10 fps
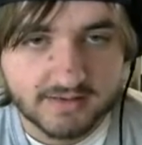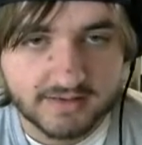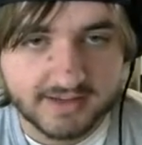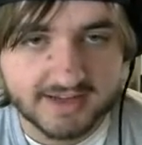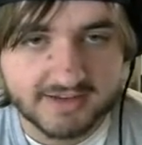
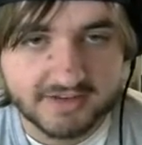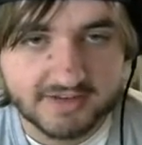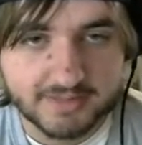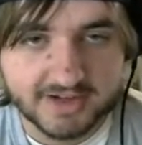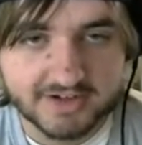The
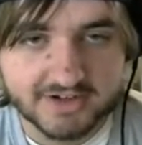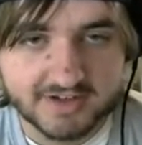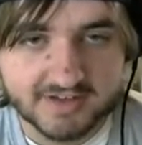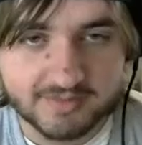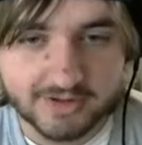anticipation
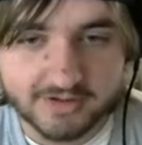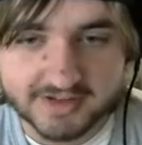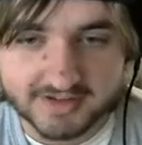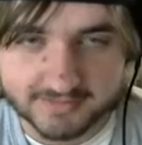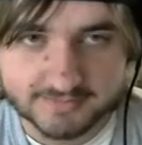is building.